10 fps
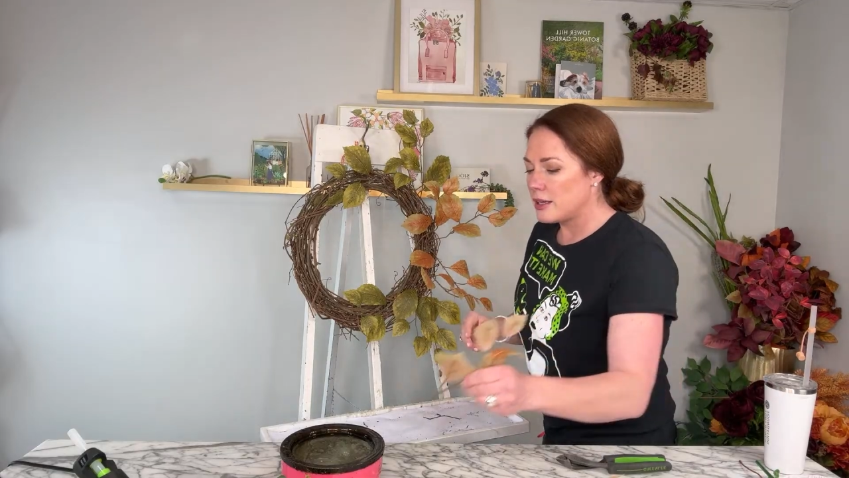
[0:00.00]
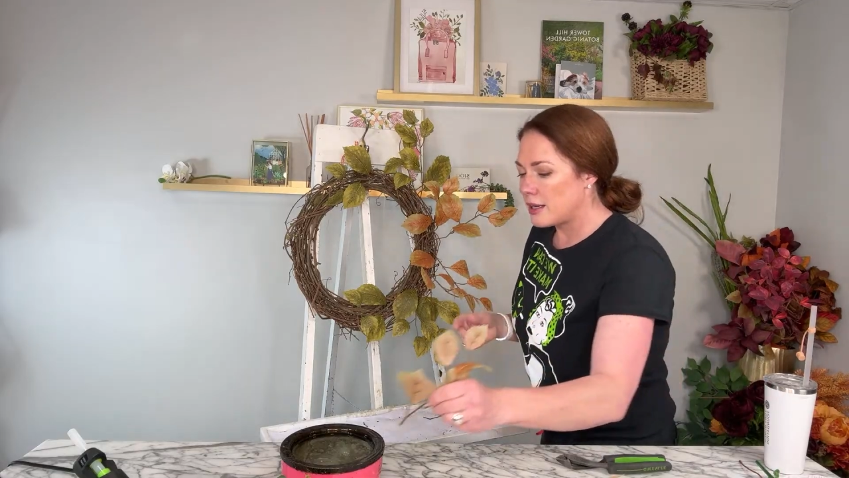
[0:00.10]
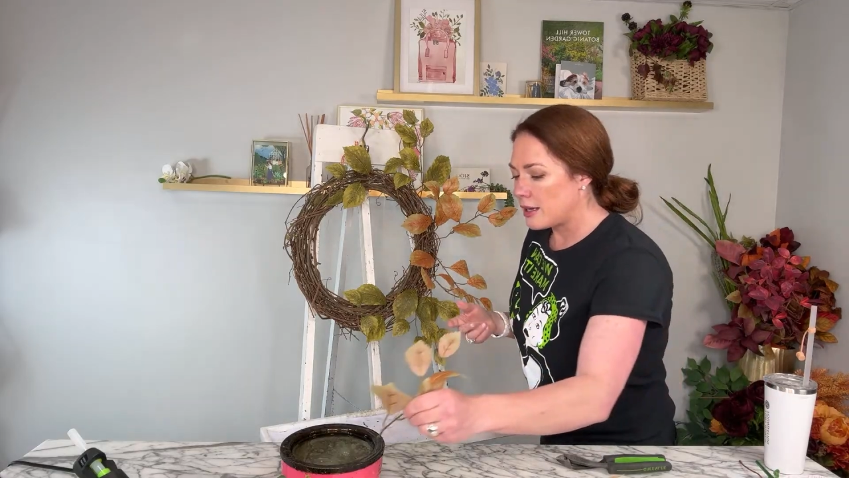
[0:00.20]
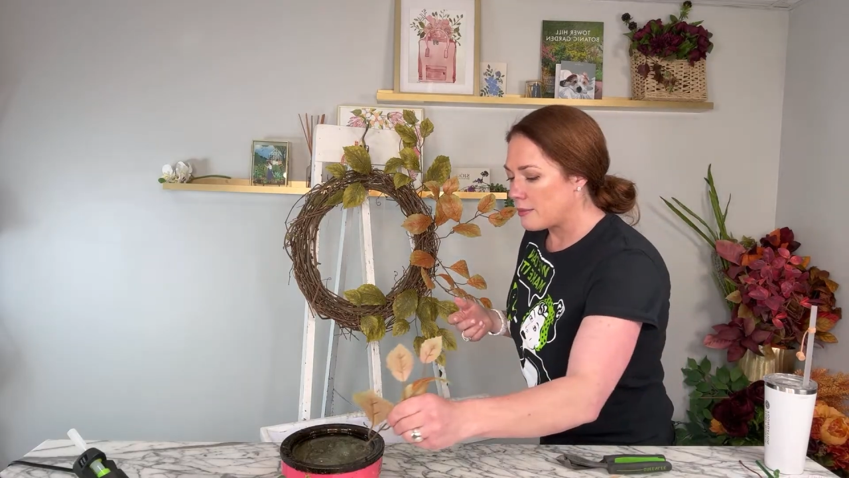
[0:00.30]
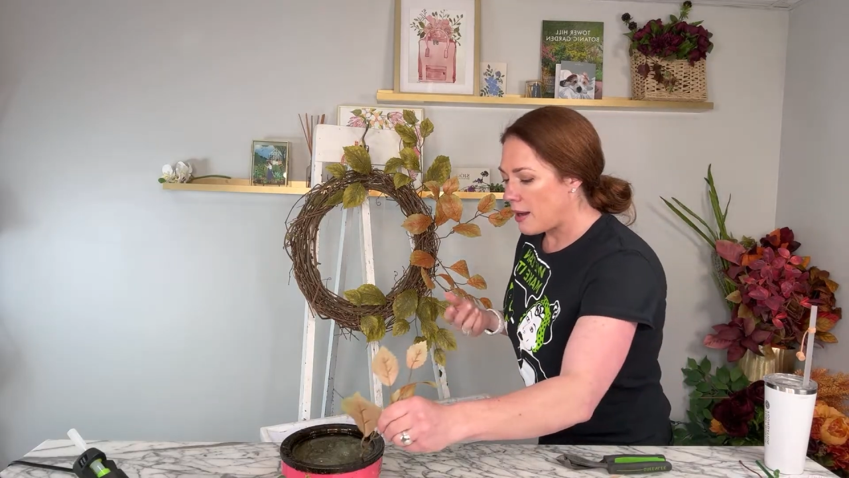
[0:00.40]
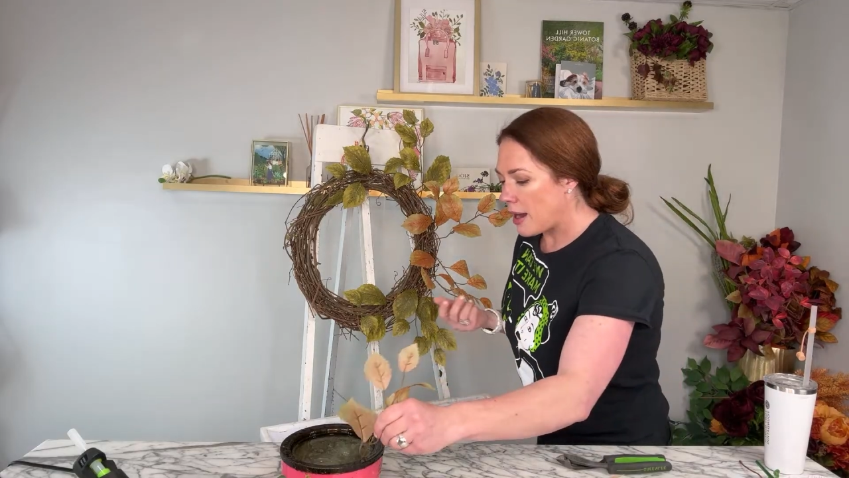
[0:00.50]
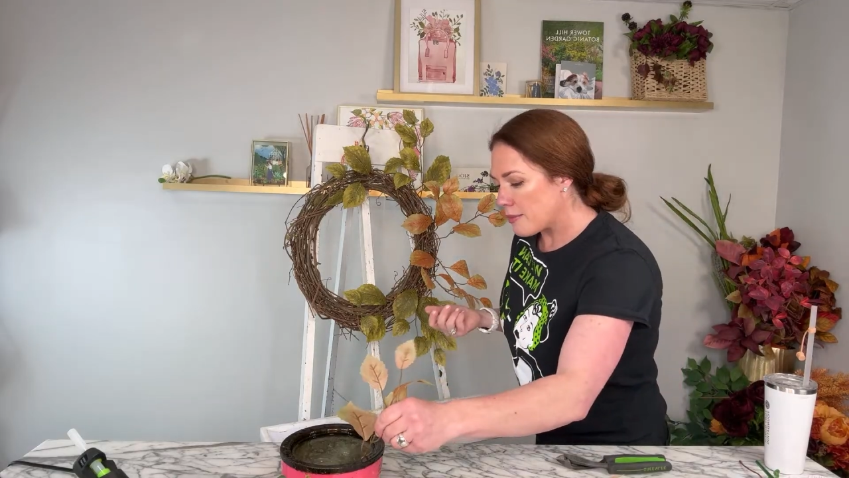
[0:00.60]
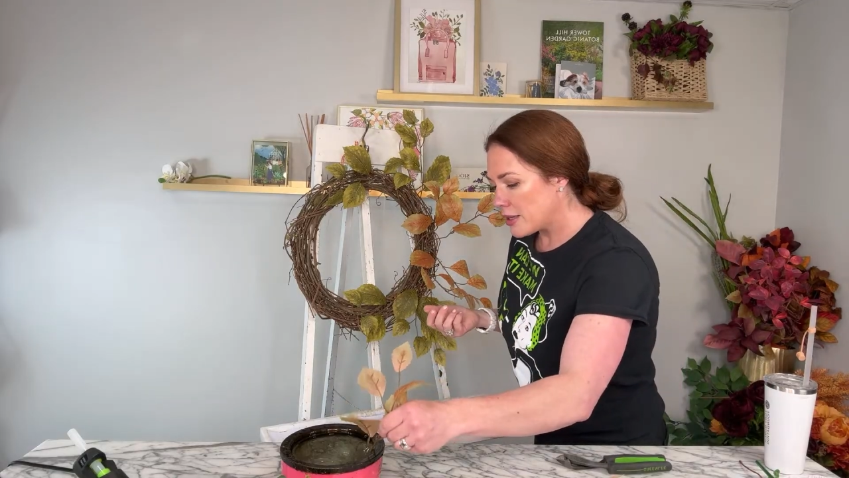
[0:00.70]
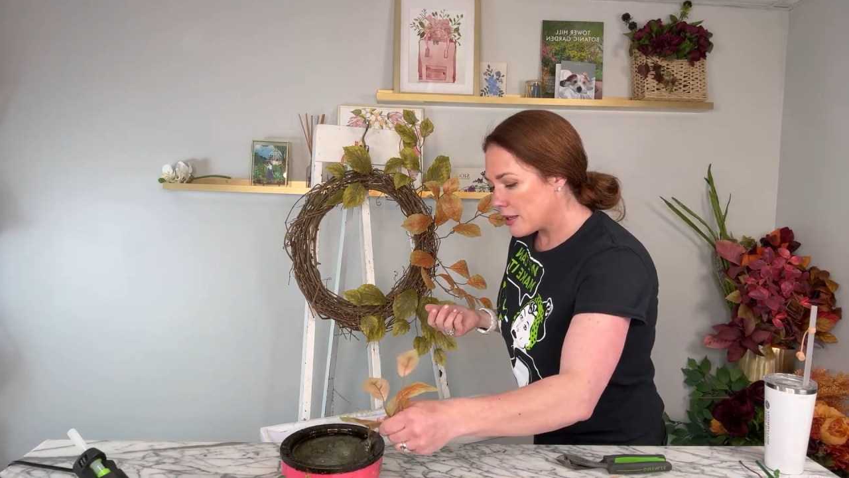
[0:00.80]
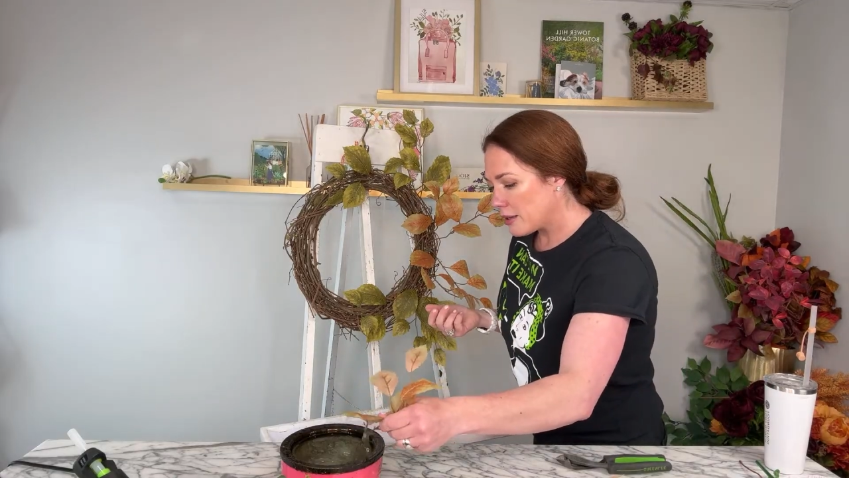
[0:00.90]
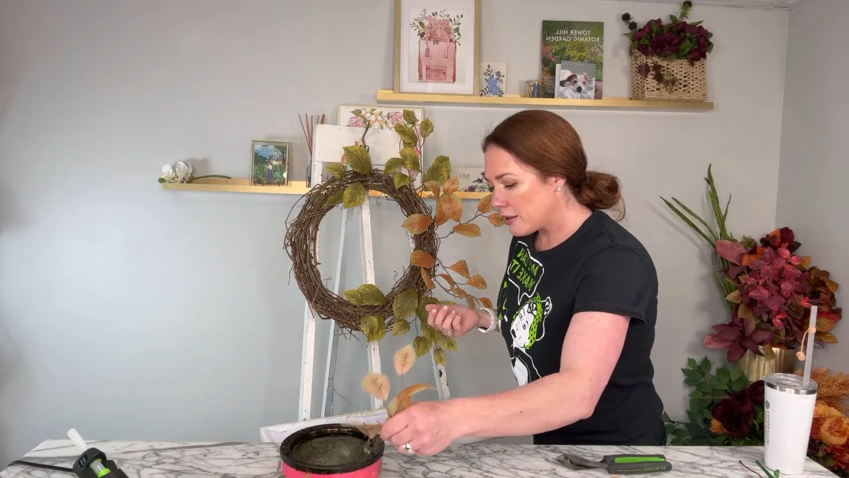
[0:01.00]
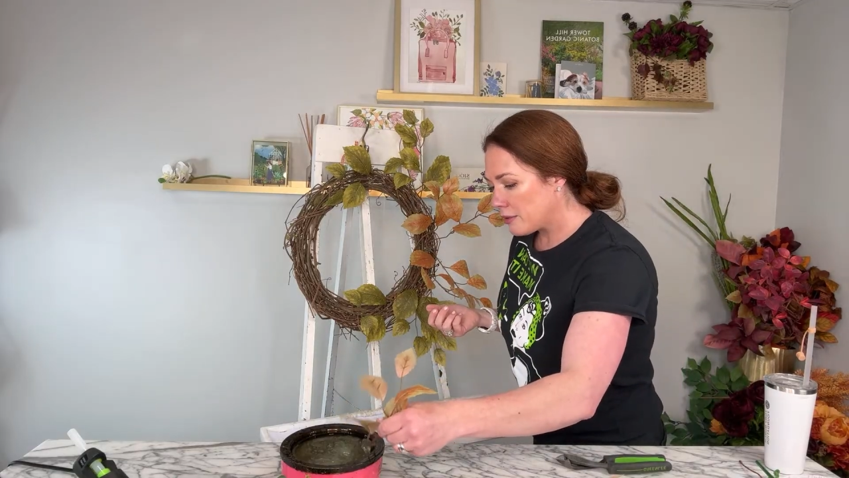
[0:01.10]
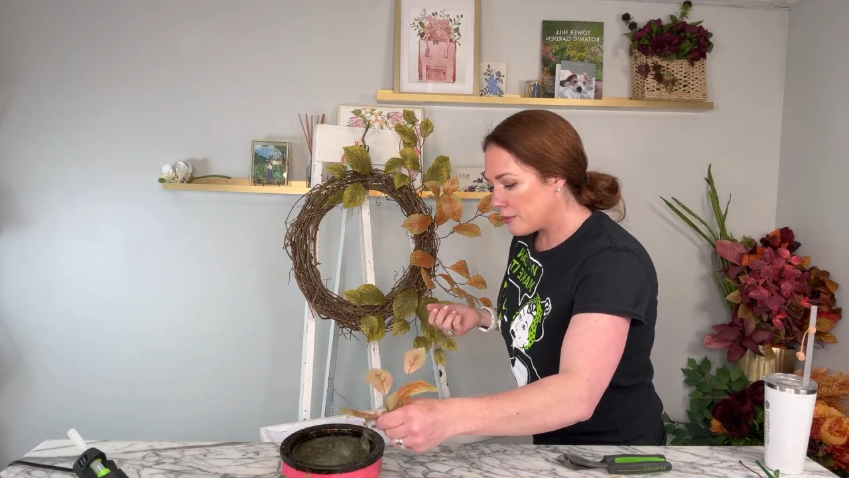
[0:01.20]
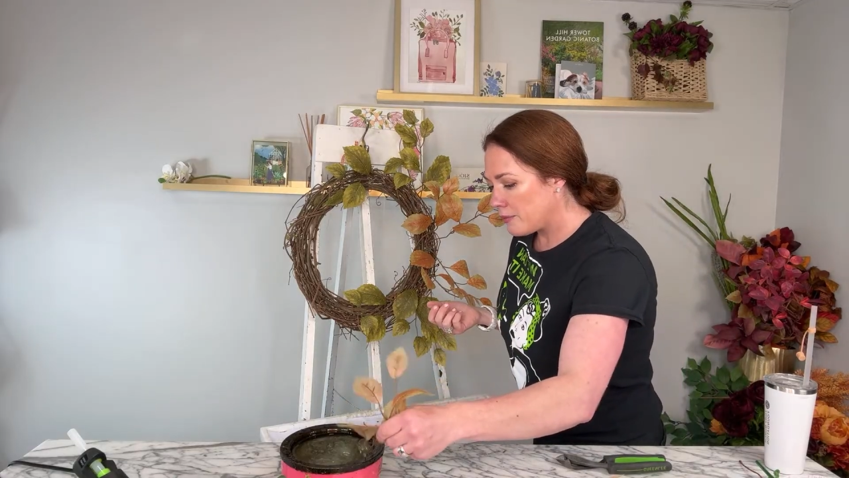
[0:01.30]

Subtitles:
I'm there.